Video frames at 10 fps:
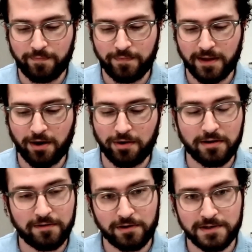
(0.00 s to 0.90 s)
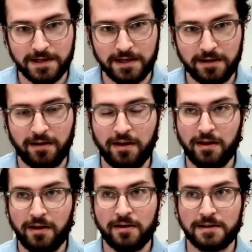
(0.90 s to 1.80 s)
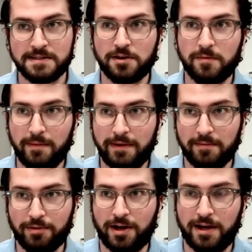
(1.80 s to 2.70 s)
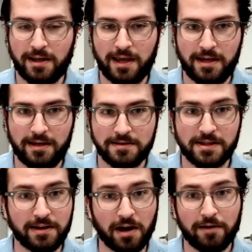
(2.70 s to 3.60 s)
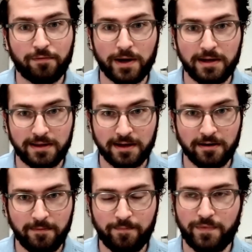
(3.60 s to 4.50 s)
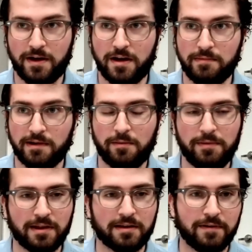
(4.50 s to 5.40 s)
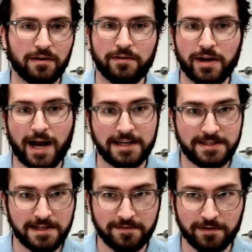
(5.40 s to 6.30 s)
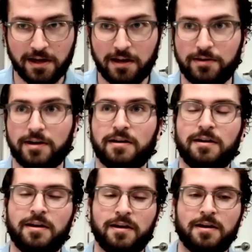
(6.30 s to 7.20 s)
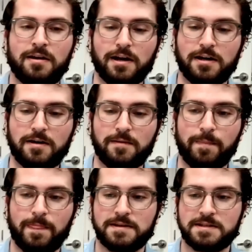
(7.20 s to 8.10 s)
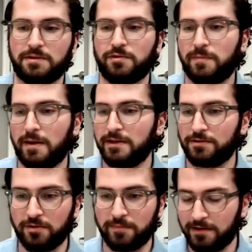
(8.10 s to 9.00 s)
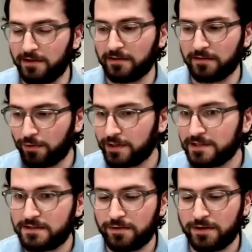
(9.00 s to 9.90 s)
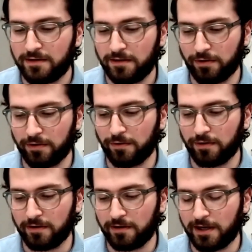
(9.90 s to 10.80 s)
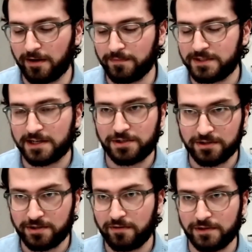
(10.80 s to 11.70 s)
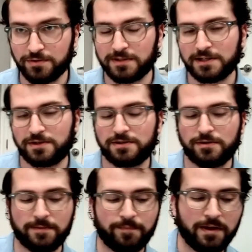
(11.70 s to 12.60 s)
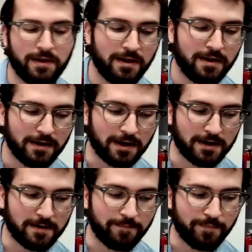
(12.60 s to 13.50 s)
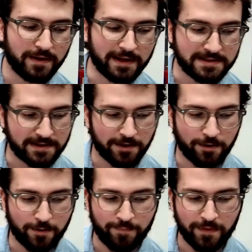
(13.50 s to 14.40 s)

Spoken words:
area of your design, consider maybe applying a slight off-white there. It could be like a very, very high tint of a color, something with maybe a little bit of noise to it or texture to it, visual texture to it. And so,